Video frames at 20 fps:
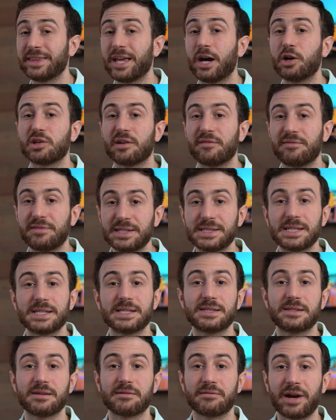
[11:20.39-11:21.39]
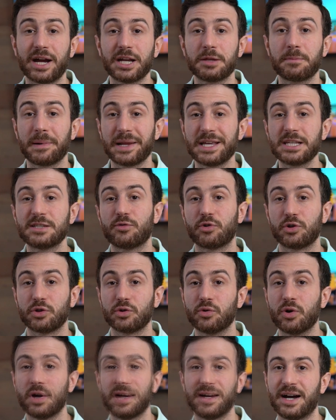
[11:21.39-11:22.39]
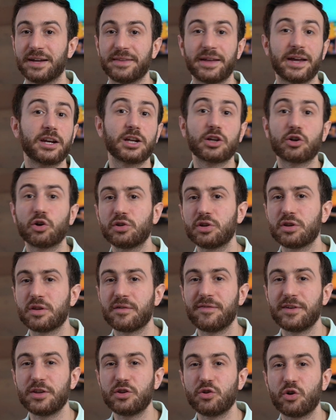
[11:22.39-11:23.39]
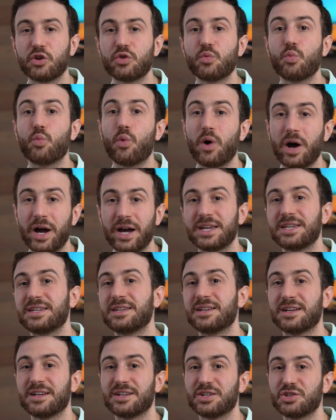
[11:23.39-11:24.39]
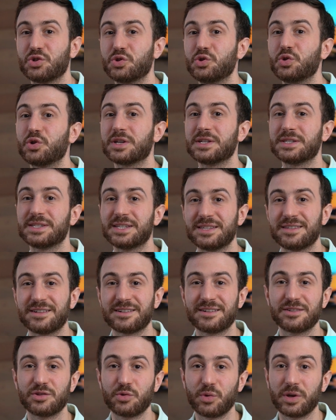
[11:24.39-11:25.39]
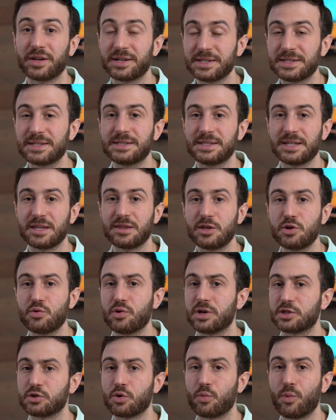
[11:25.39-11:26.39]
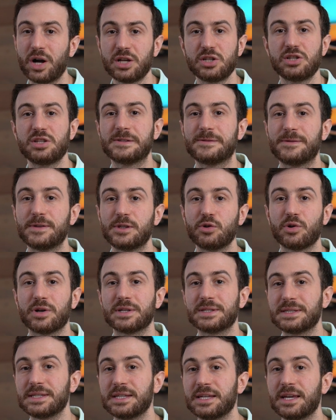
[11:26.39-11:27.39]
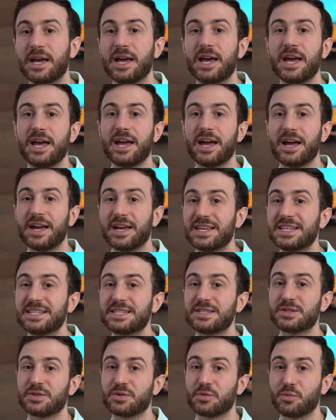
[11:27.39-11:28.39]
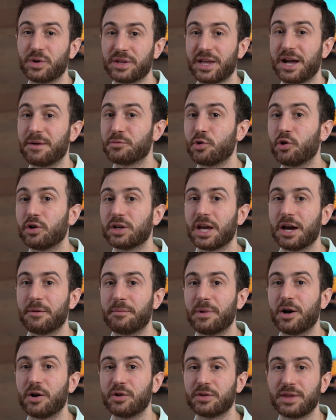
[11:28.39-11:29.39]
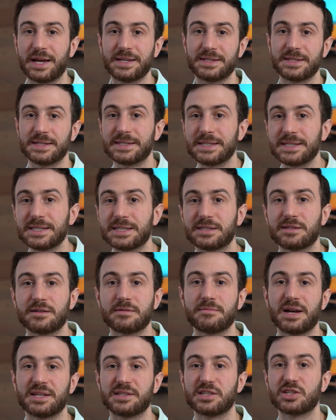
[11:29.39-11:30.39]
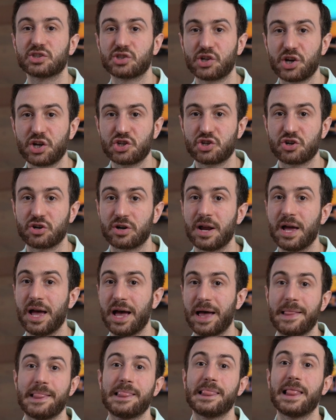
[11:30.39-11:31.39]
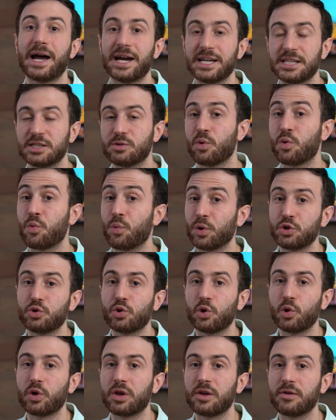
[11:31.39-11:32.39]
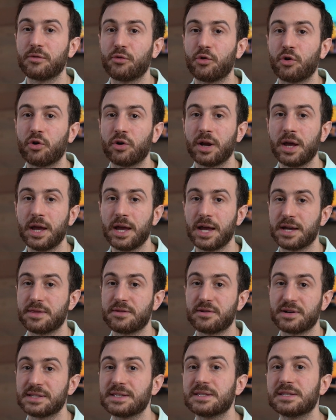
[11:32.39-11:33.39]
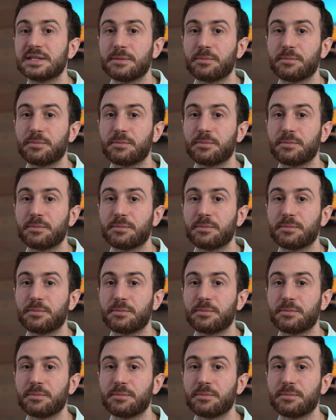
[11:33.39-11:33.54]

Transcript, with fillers: out if this is the right place for you and I recorded the video on why should you consider doing residency in the US. So watch this video and see is what I'm talking about as a system, as a structure, aligns with what you're looking for in the residency